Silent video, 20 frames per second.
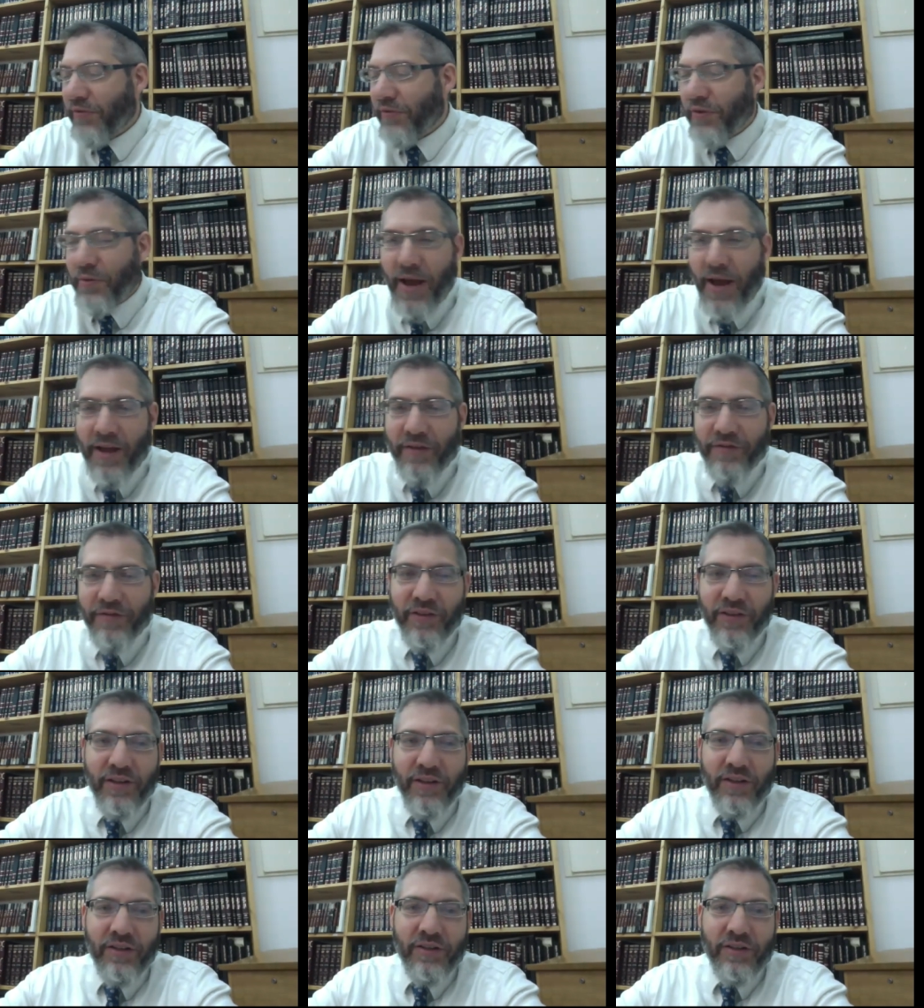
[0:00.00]
If you have
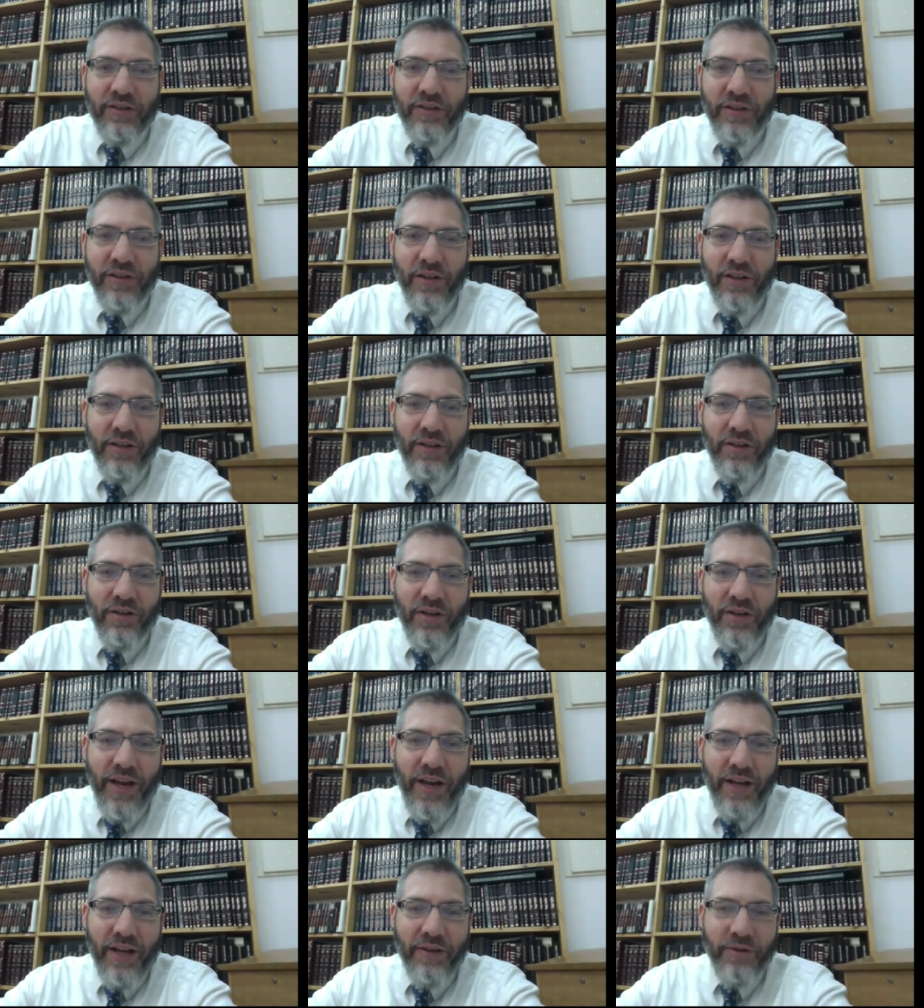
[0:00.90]
your
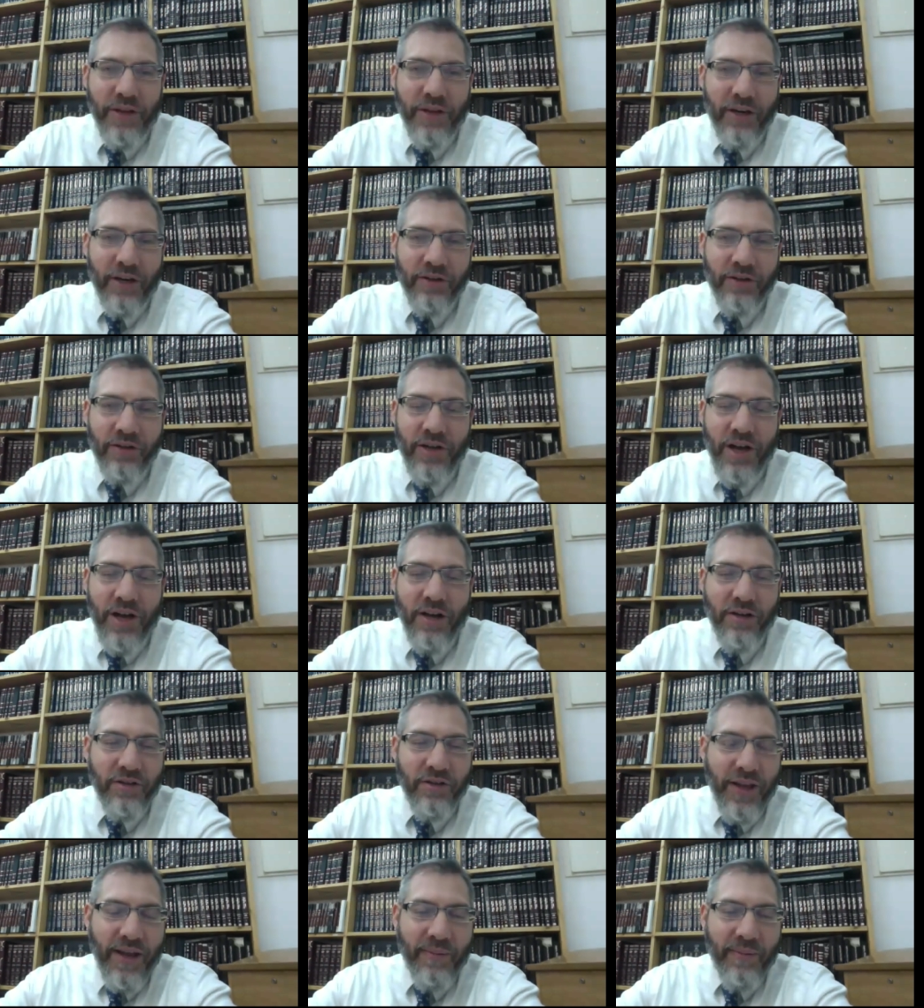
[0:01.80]
candle there, your
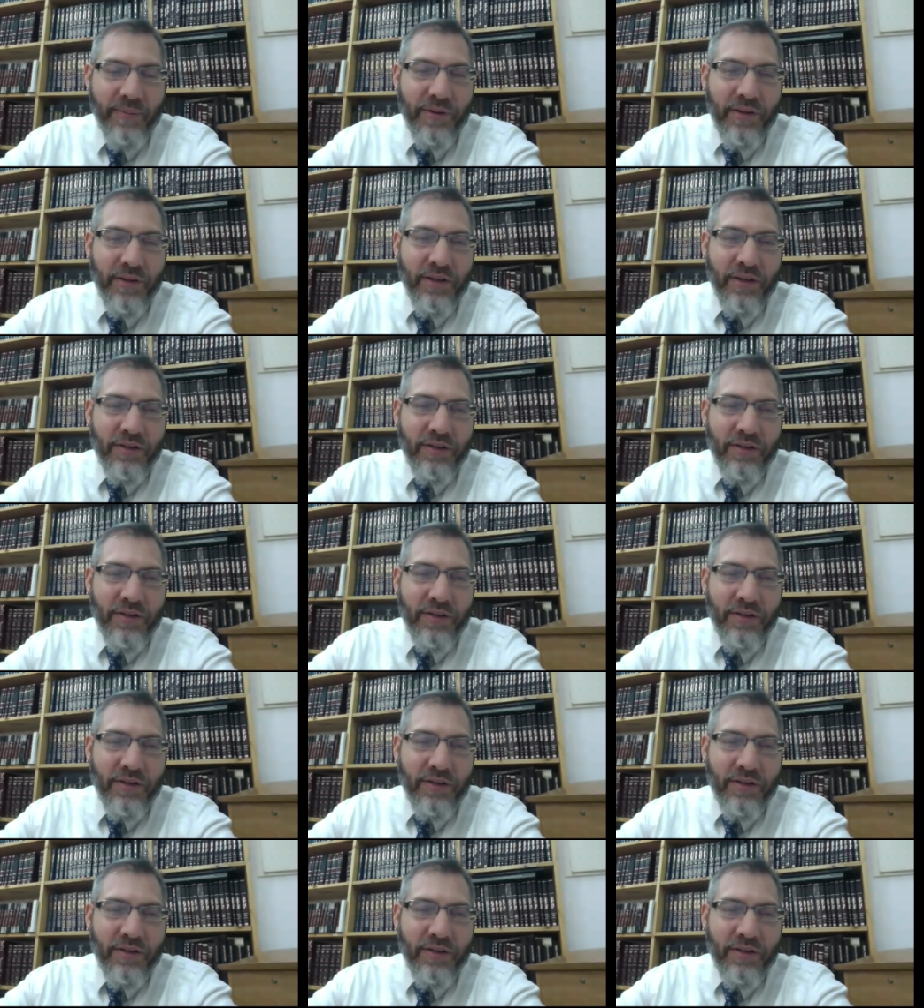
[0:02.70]
Hanukkah lamp,